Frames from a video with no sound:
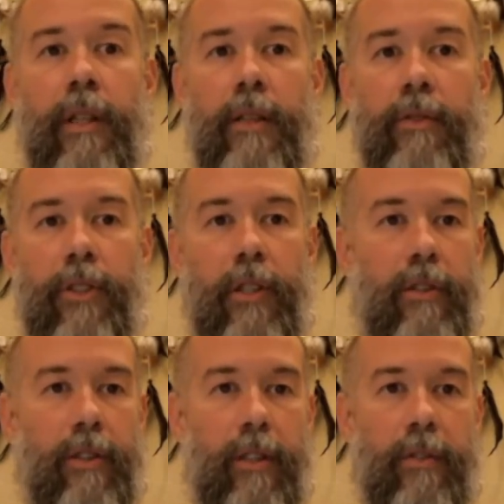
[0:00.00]
It even shuts
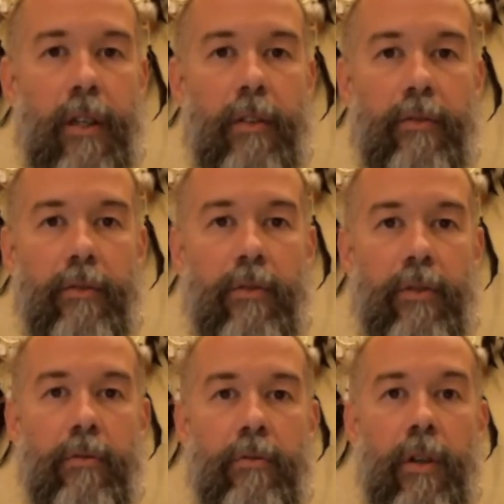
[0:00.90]
ourselves off
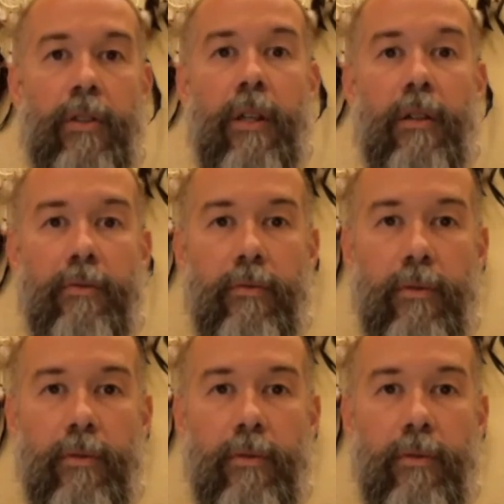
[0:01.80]
to ourselves.